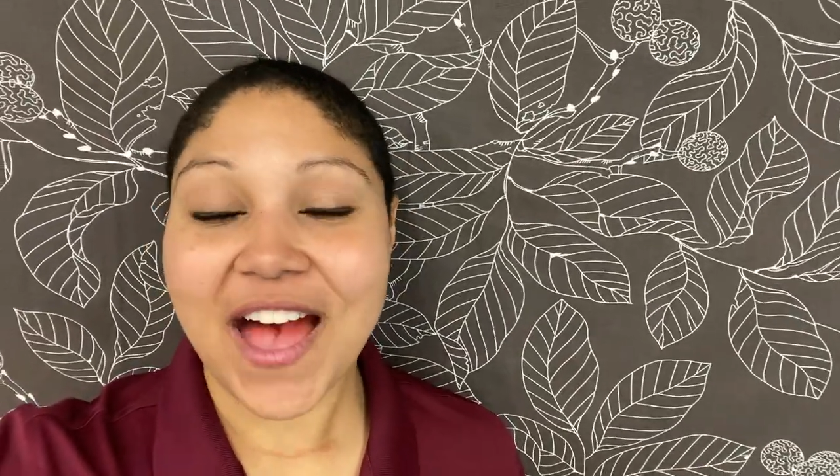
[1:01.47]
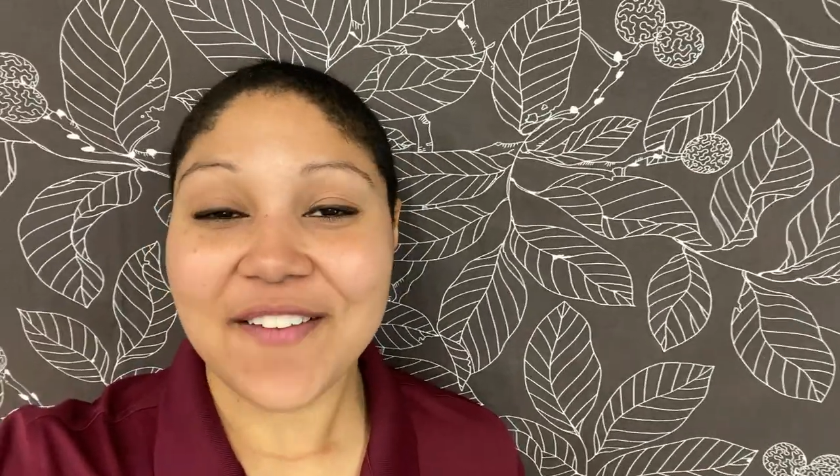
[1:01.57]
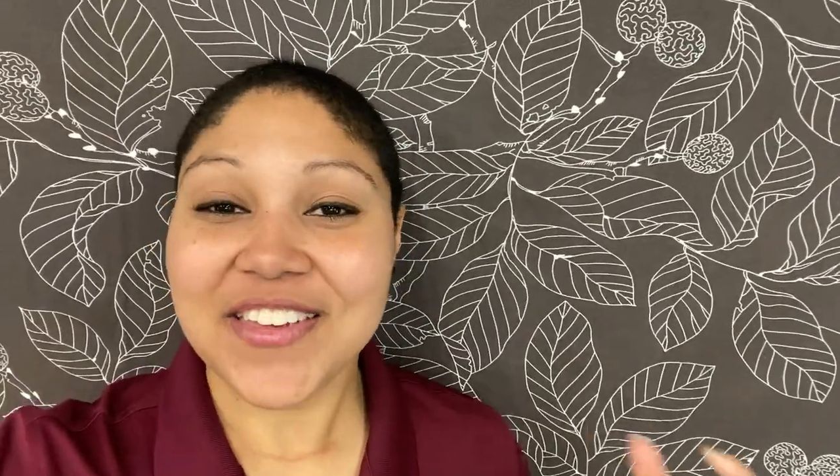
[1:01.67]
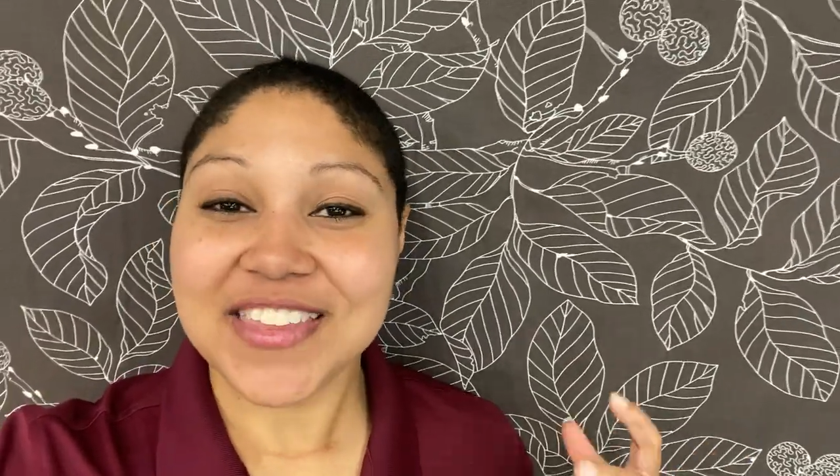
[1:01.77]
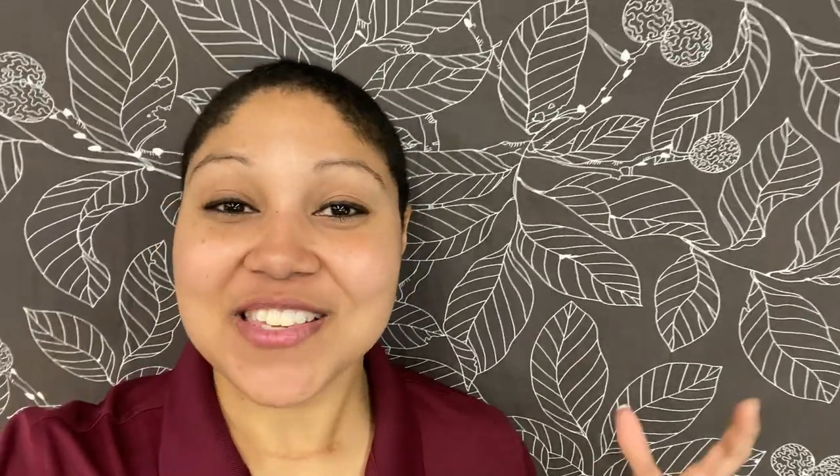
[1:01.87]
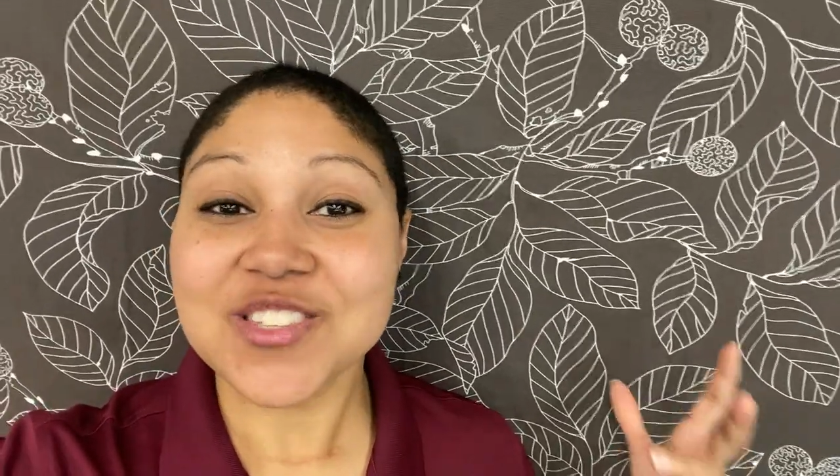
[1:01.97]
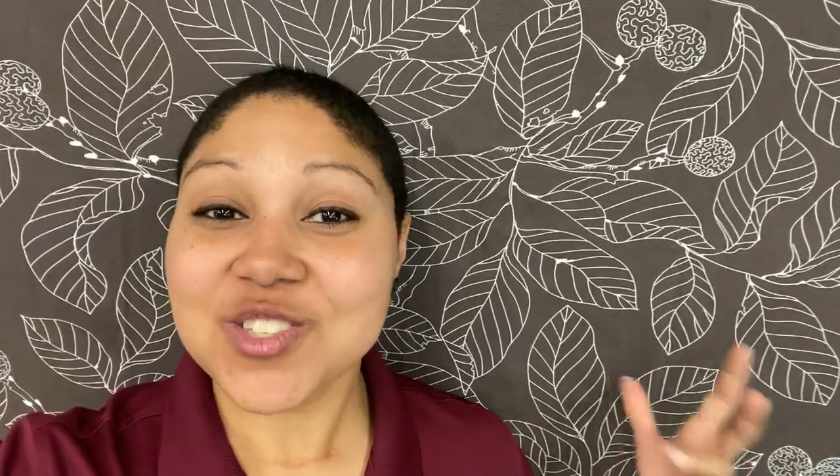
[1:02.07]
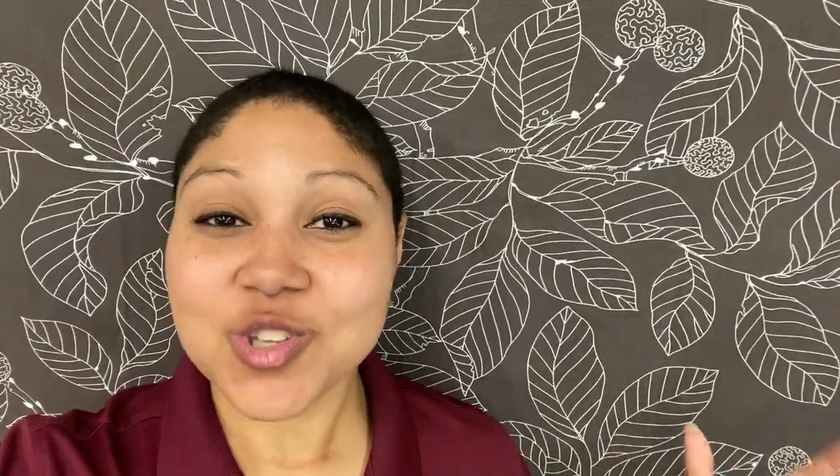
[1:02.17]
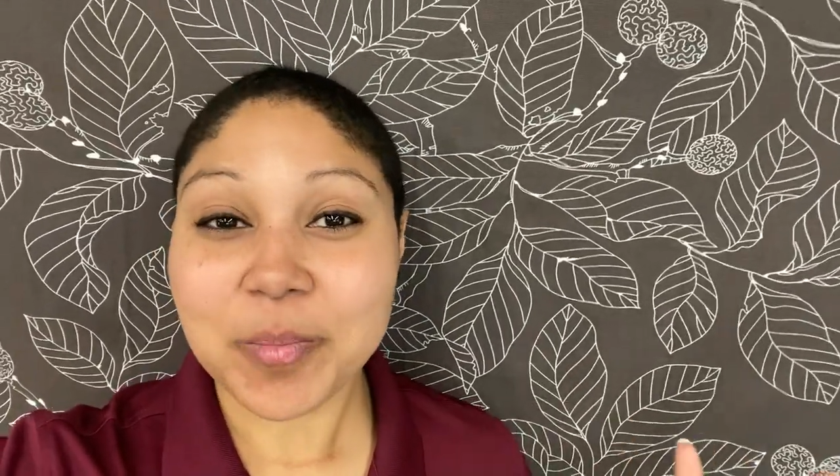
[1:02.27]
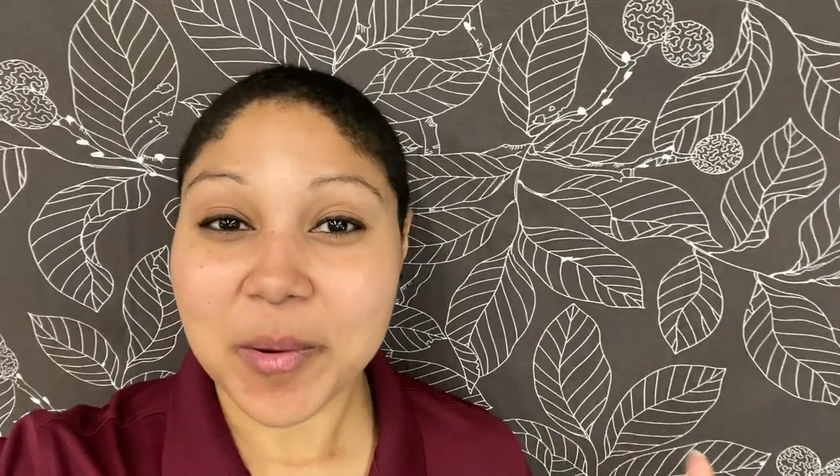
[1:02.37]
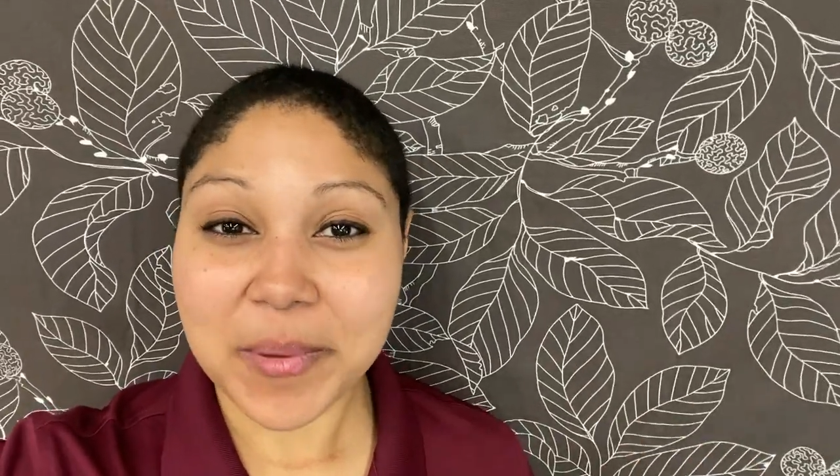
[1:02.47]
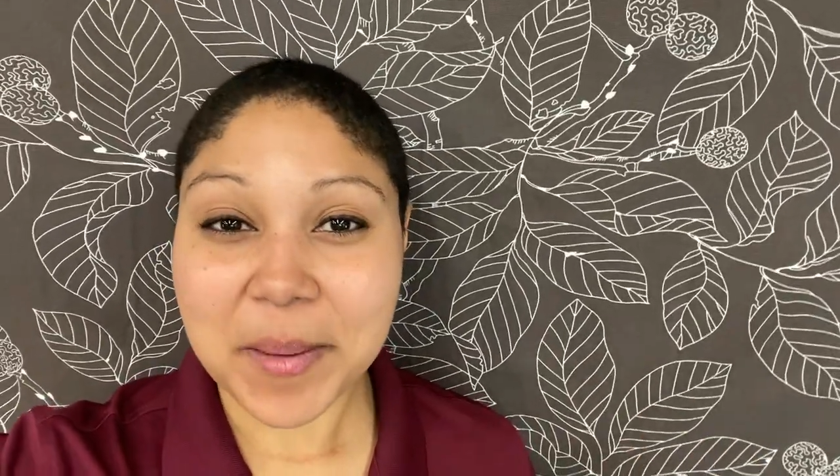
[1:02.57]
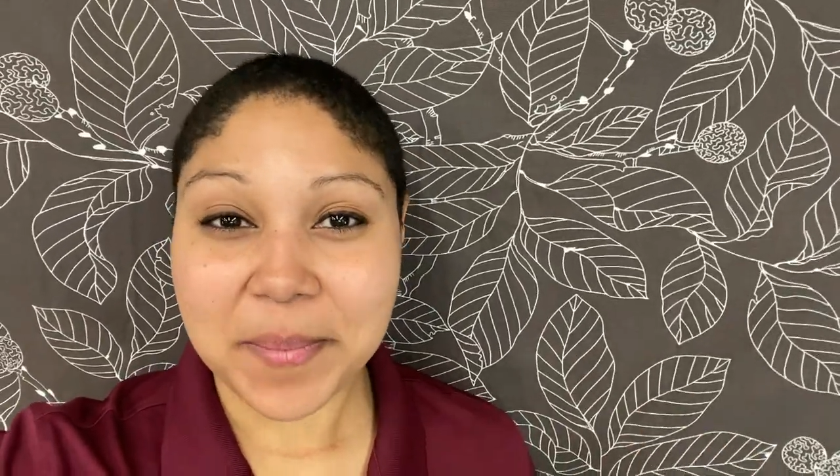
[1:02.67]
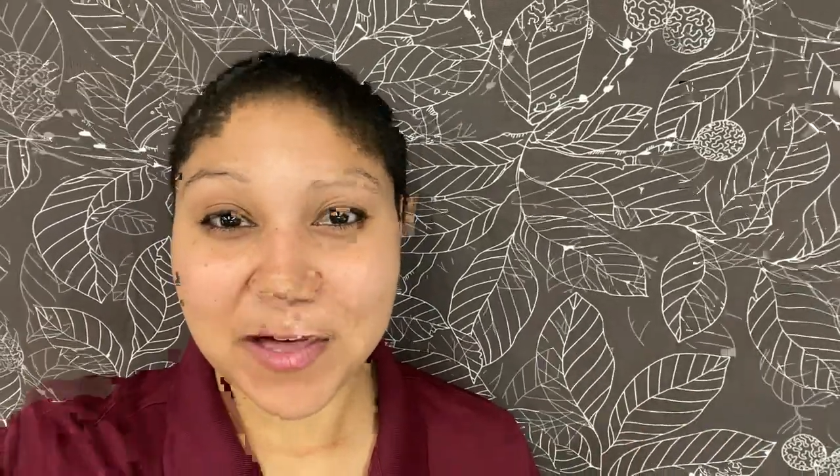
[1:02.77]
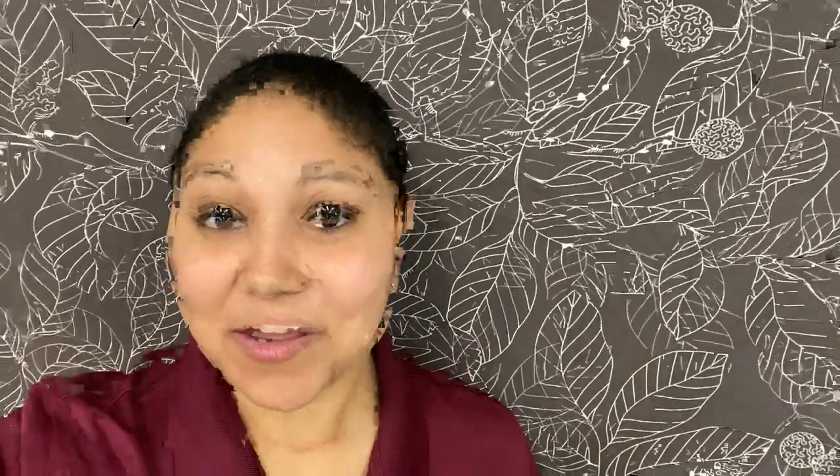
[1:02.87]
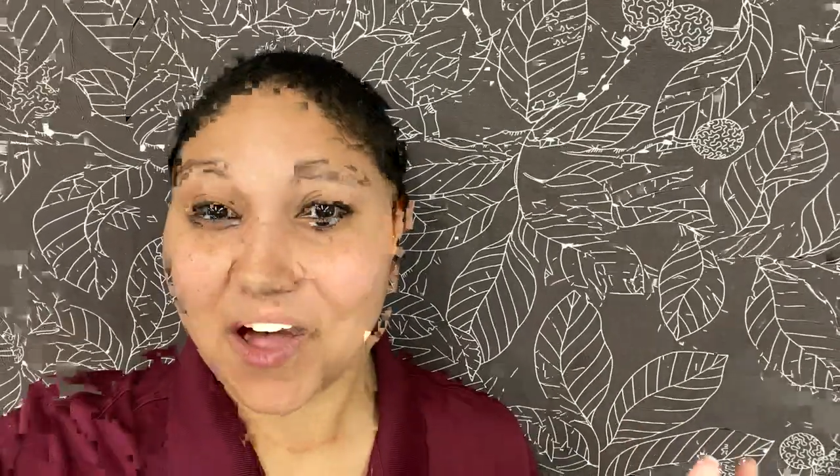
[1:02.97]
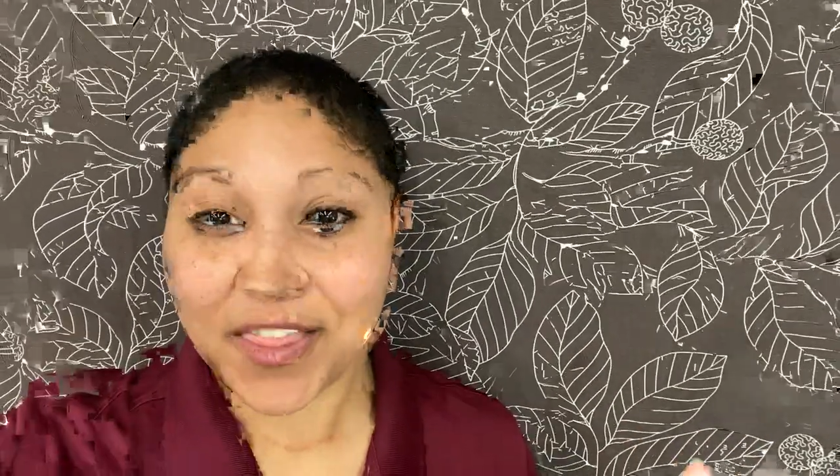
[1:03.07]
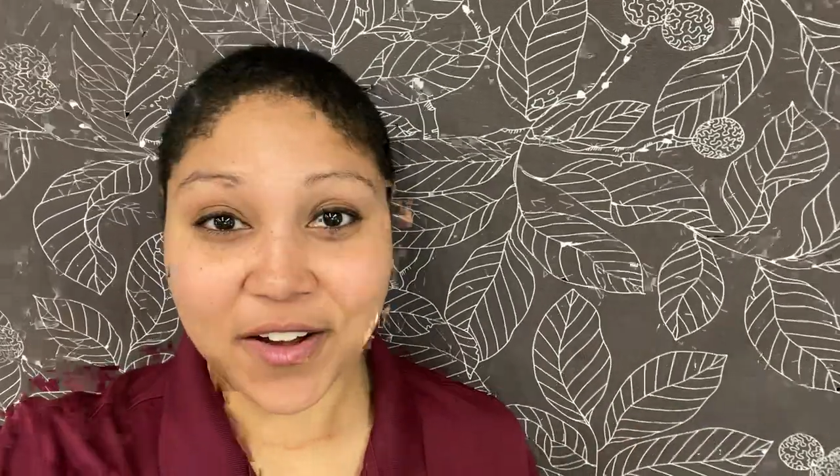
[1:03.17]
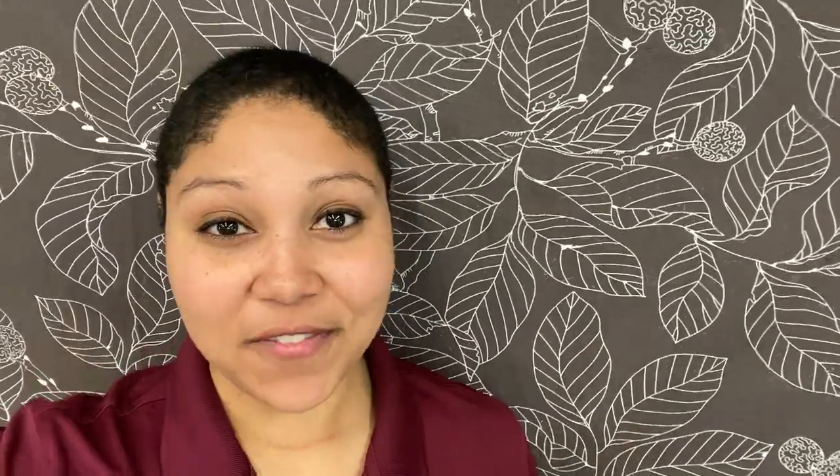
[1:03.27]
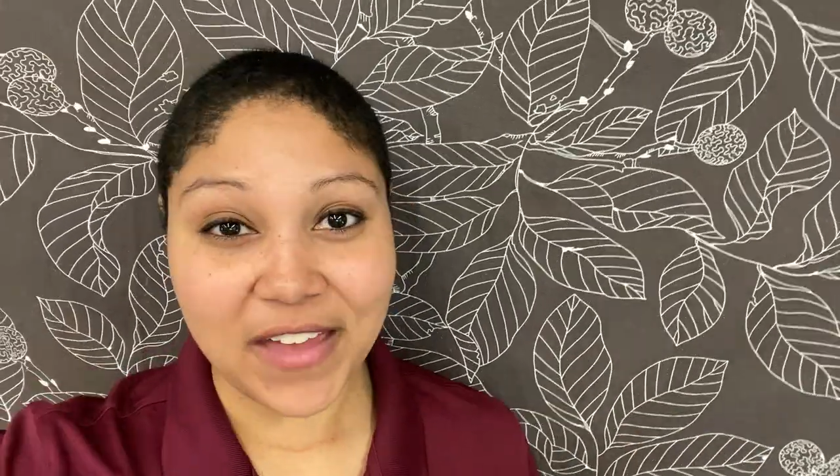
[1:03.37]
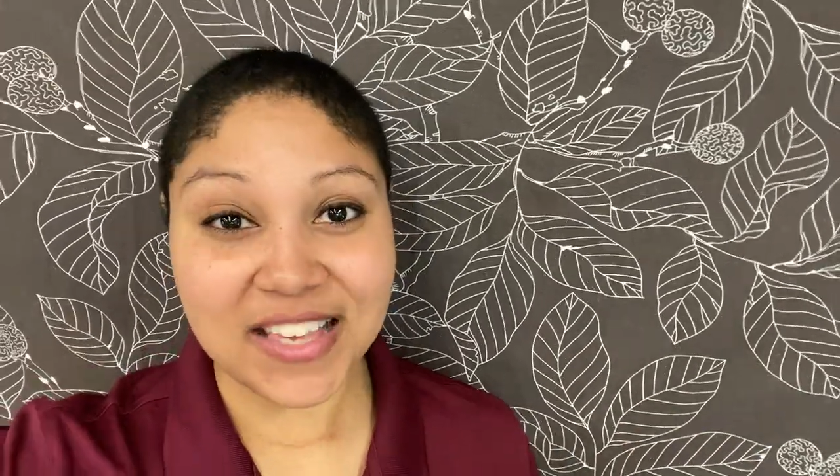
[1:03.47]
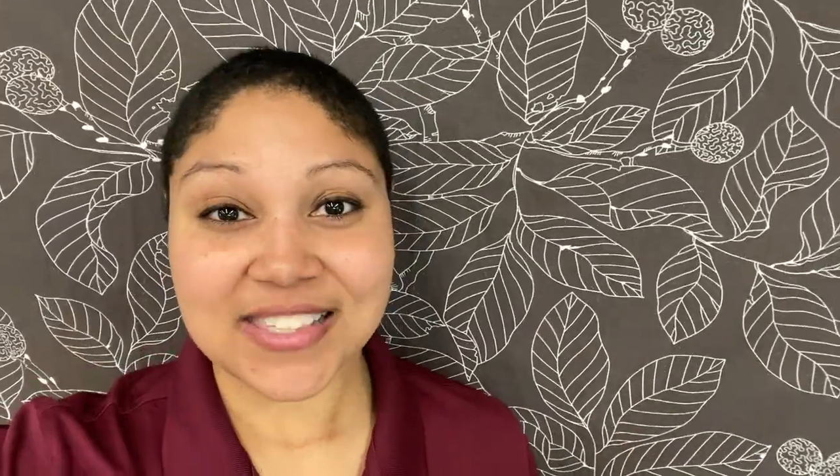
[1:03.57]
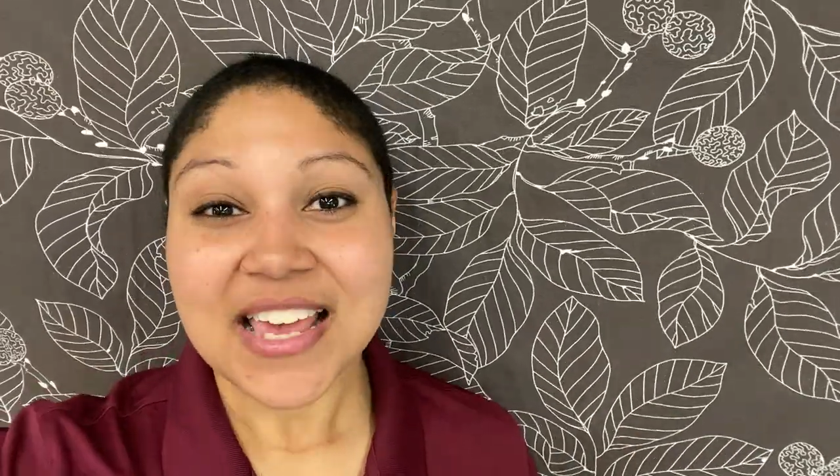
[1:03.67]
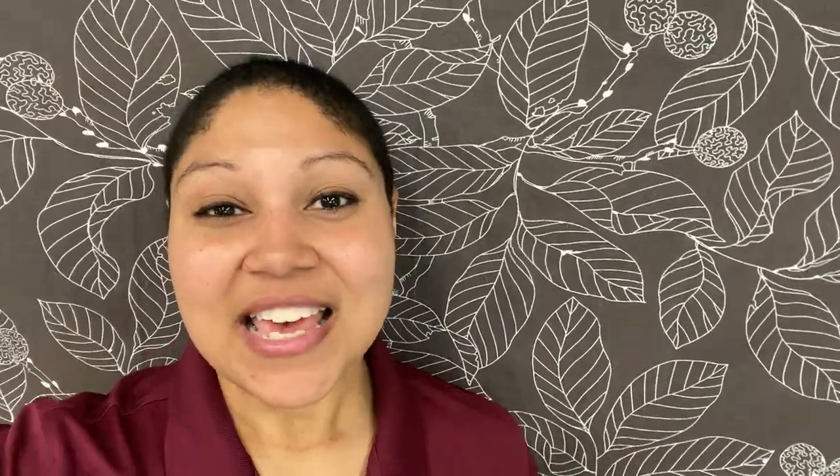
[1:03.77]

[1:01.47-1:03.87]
having this super big bill on their face,